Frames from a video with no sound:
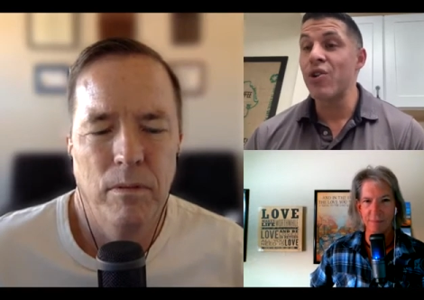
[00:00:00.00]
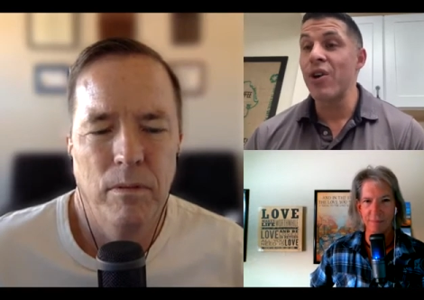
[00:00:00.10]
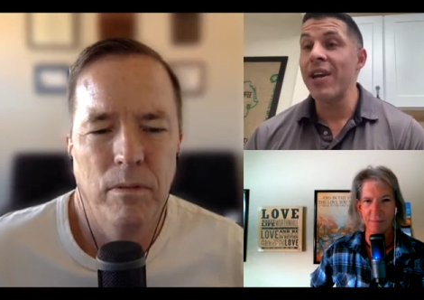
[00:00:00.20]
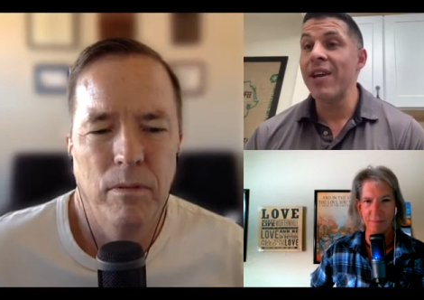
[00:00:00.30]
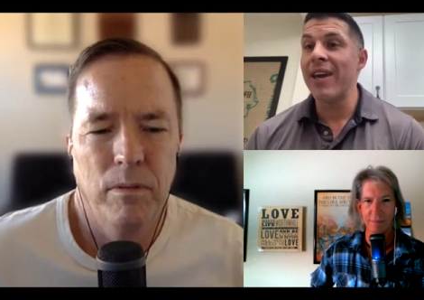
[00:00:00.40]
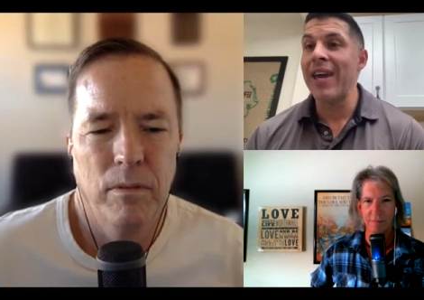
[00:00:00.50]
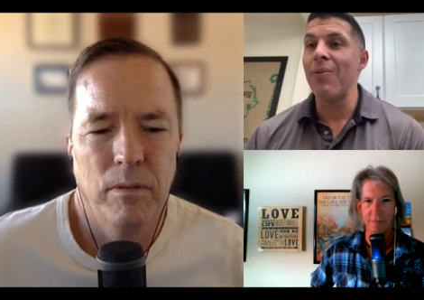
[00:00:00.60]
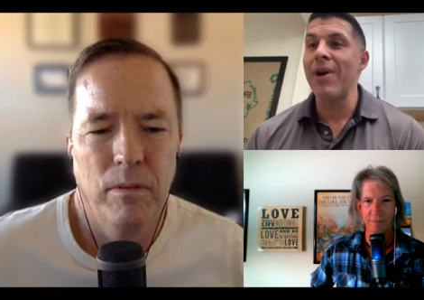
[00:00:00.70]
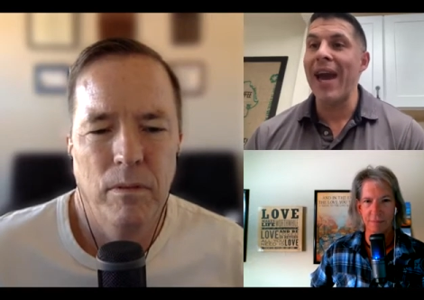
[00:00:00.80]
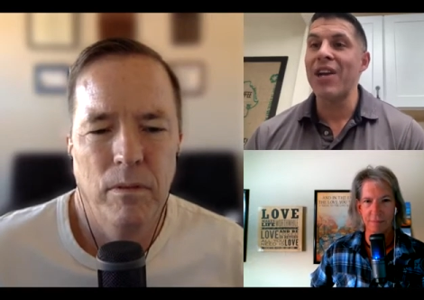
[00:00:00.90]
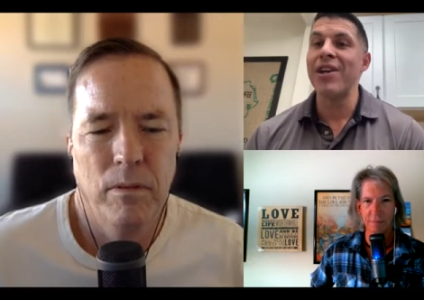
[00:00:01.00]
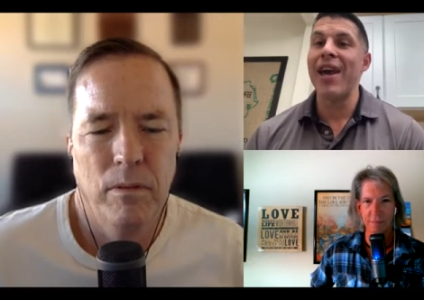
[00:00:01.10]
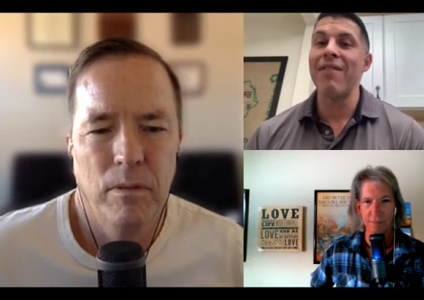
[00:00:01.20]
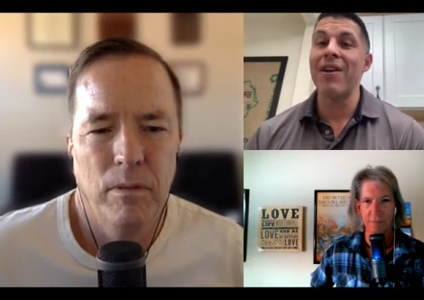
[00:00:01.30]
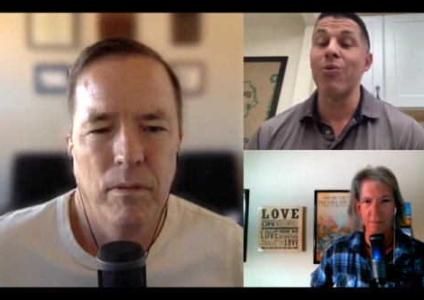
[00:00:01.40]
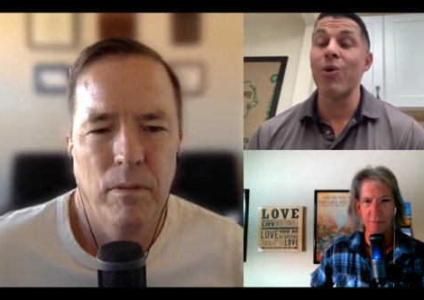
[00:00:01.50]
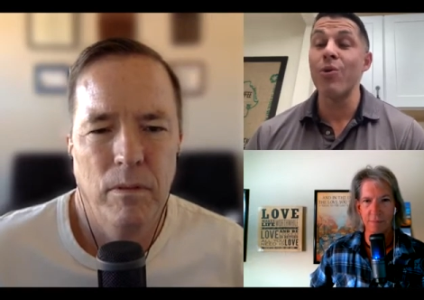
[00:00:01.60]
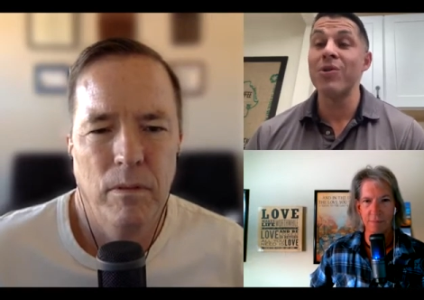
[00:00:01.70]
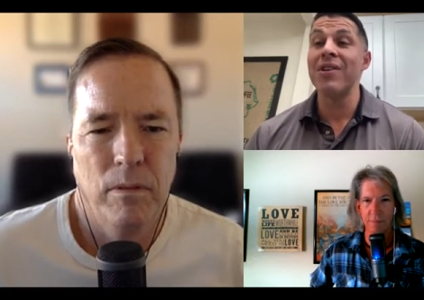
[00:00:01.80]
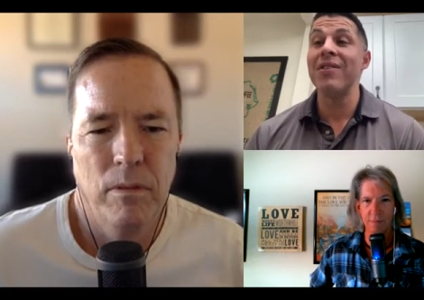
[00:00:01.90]
Speaker 1: or drink, and we actually have a
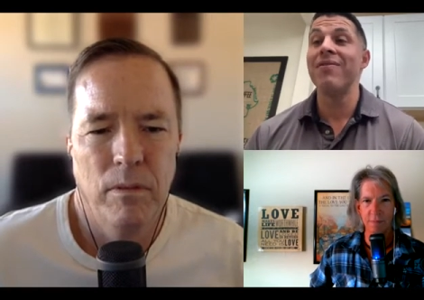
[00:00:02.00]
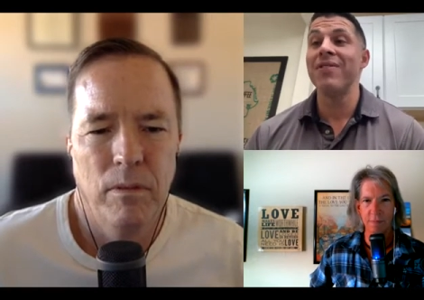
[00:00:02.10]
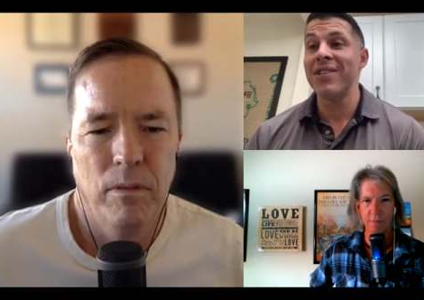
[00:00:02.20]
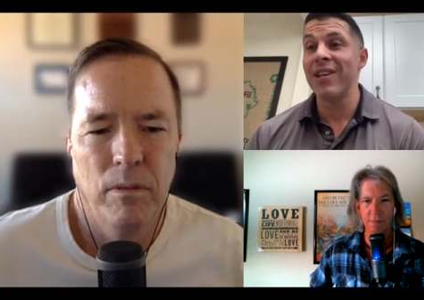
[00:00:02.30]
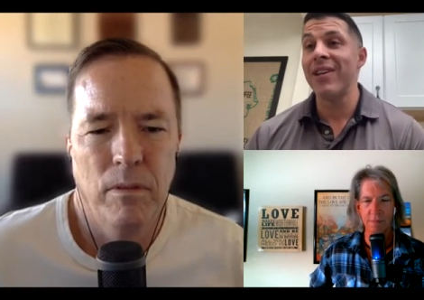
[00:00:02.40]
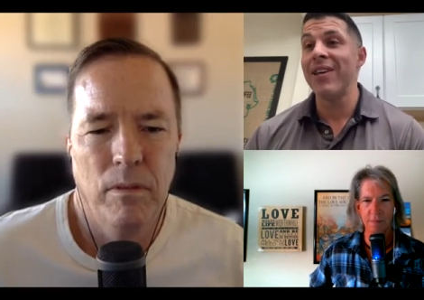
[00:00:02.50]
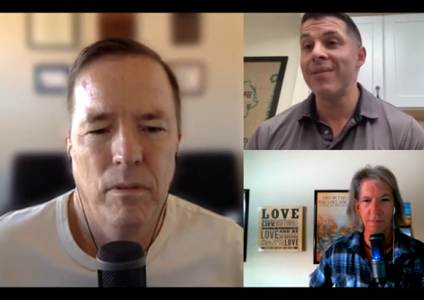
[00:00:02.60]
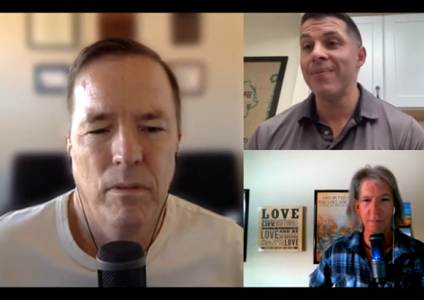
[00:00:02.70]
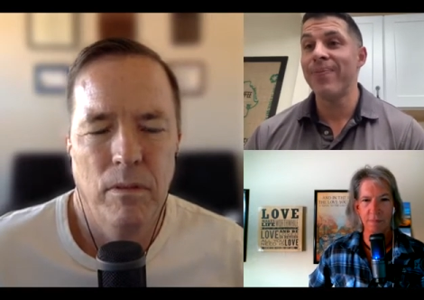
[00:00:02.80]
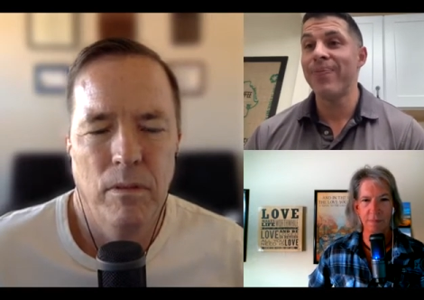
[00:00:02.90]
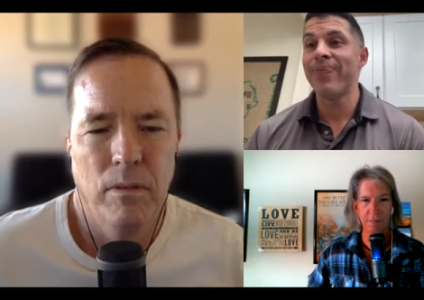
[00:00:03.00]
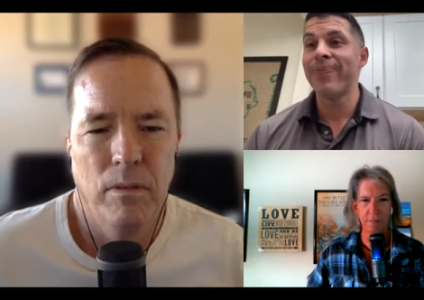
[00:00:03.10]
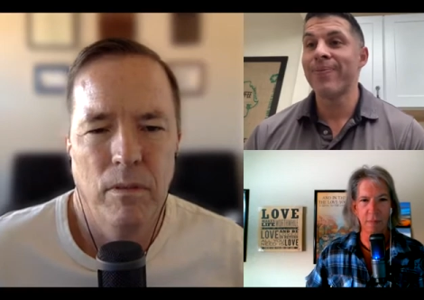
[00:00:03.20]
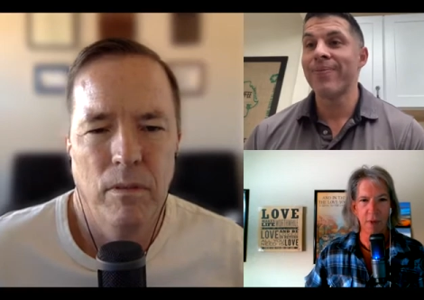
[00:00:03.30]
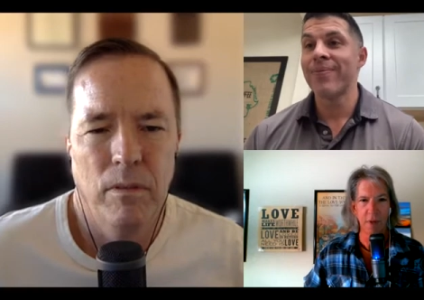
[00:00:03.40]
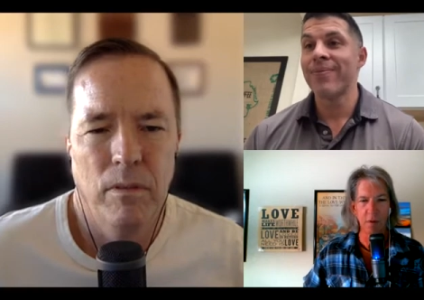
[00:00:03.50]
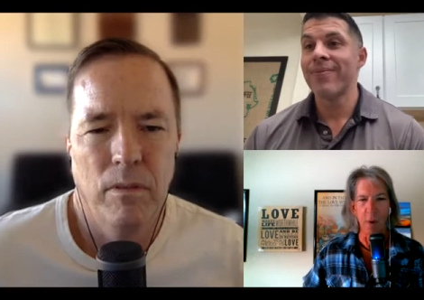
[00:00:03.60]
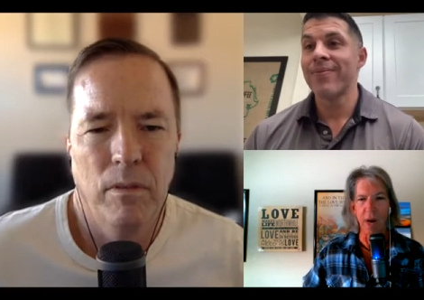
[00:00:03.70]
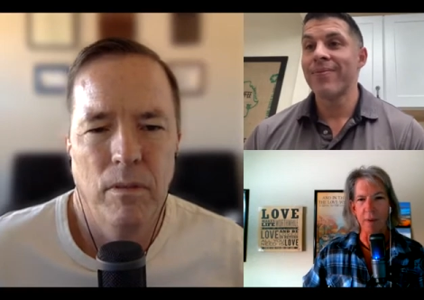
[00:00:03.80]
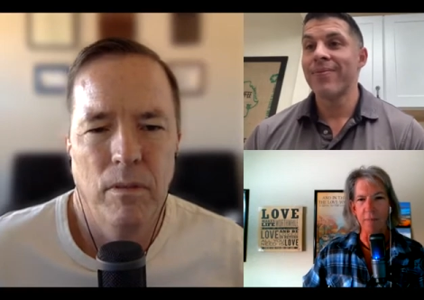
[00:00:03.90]
roasting facility.
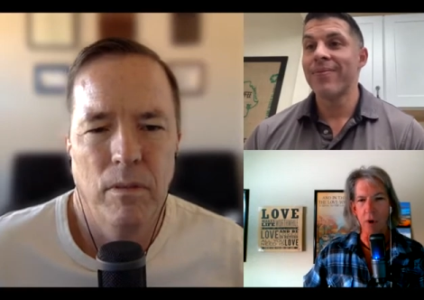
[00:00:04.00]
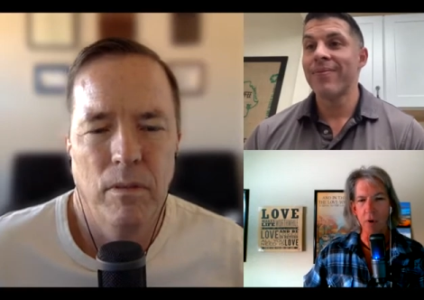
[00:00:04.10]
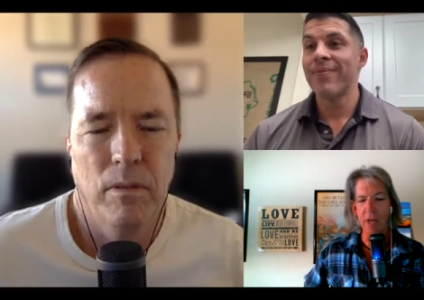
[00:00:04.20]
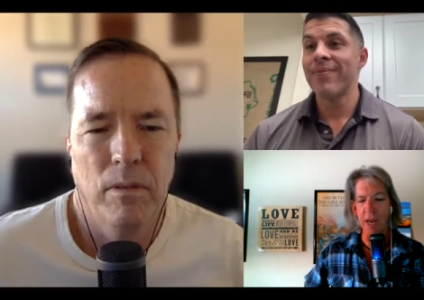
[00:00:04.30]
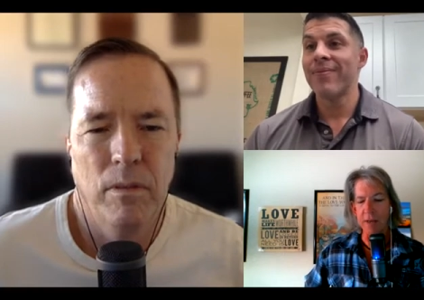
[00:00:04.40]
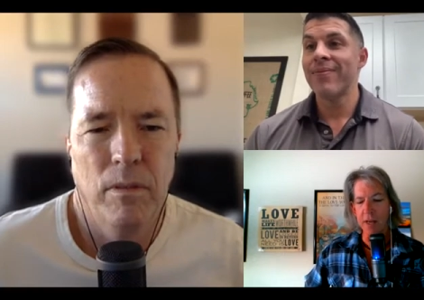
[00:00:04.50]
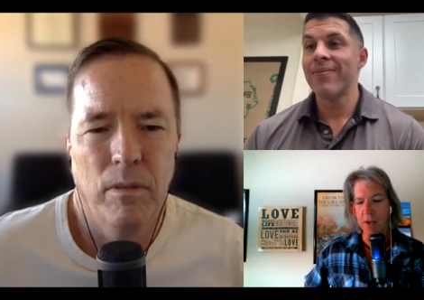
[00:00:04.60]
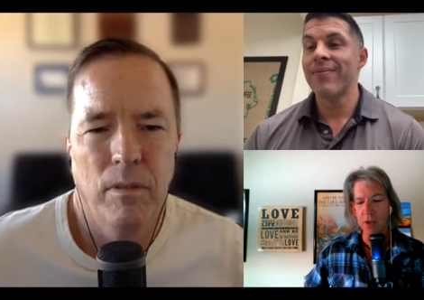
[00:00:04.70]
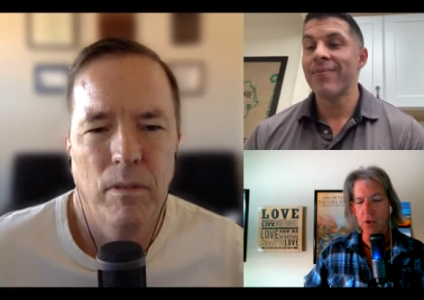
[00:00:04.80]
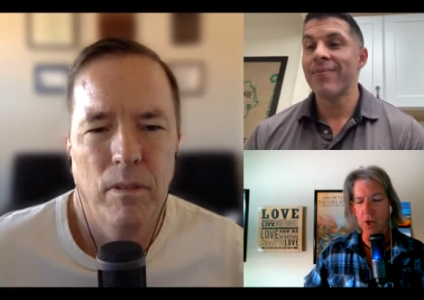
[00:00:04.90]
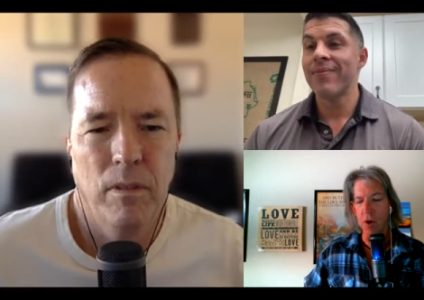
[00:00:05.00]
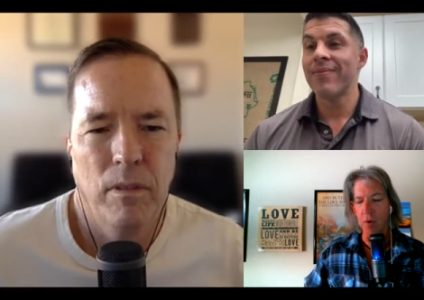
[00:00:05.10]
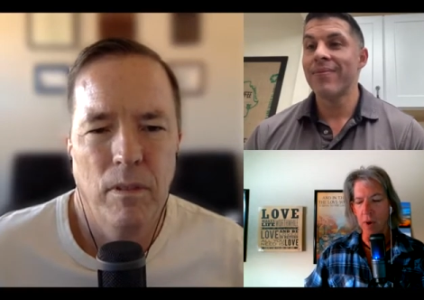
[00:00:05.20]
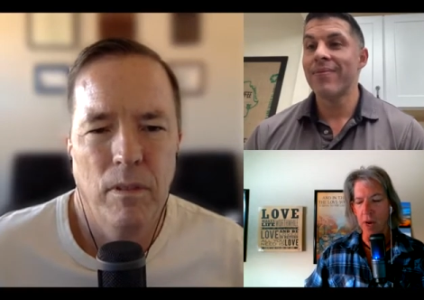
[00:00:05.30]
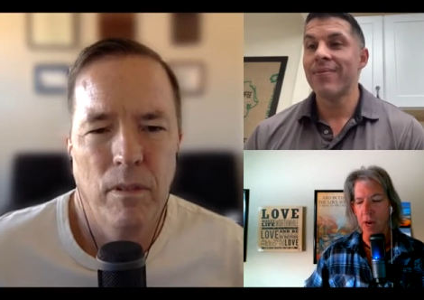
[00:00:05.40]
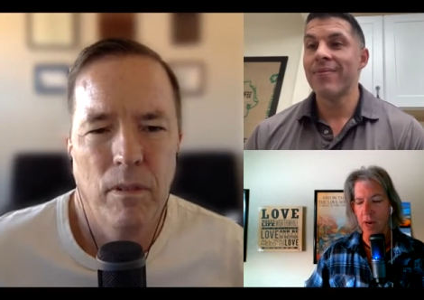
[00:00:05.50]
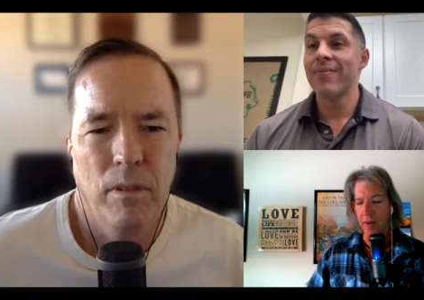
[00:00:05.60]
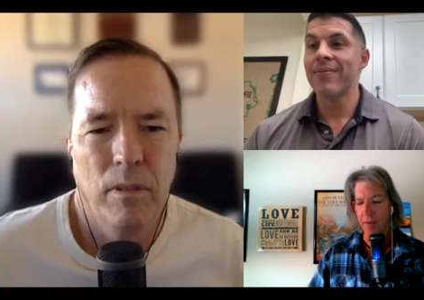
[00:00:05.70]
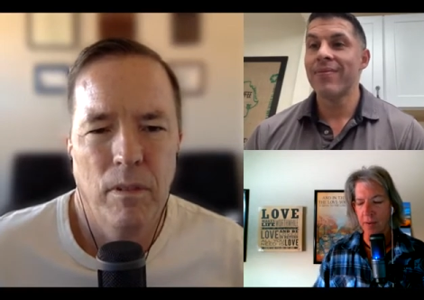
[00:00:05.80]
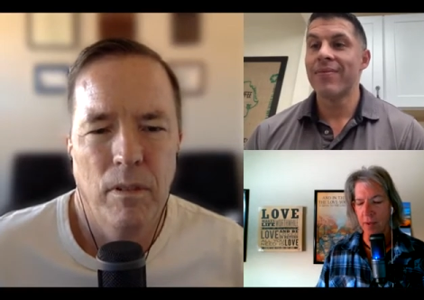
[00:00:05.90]
Speaker 2: Wow. Okay. So
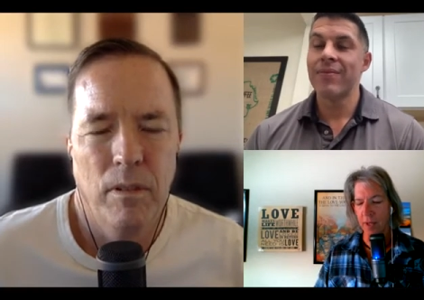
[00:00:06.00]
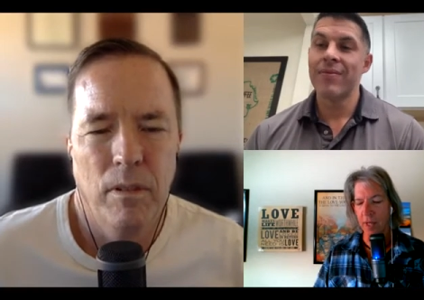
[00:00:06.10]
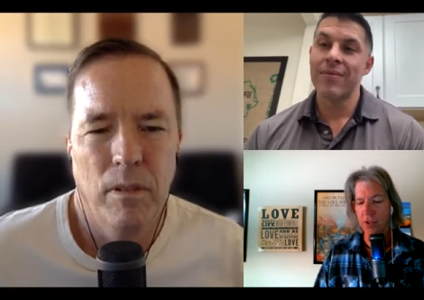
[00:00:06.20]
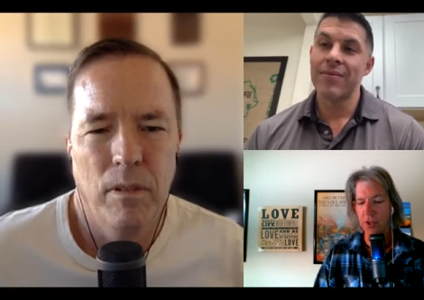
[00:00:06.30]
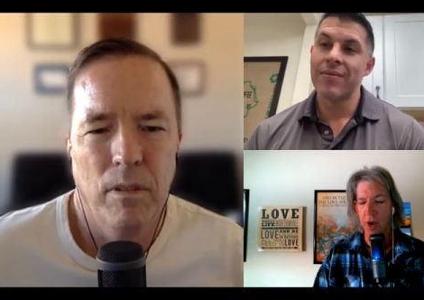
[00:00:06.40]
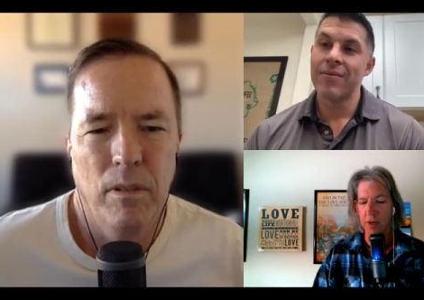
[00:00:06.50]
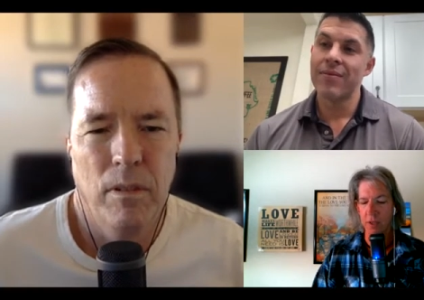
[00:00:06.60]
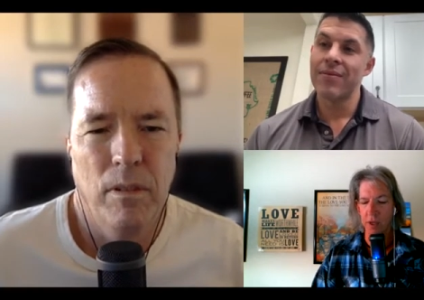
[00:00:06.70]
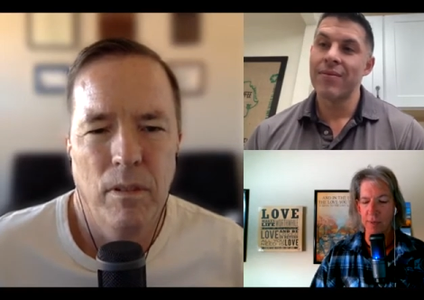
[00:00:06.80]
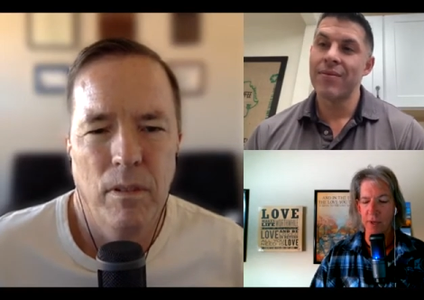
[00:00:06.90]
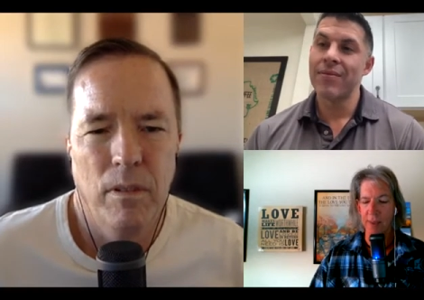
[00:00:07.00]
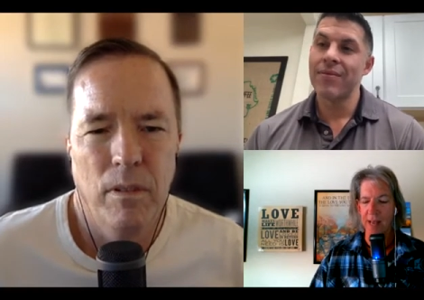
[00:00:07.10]
uh, let's talk a little bit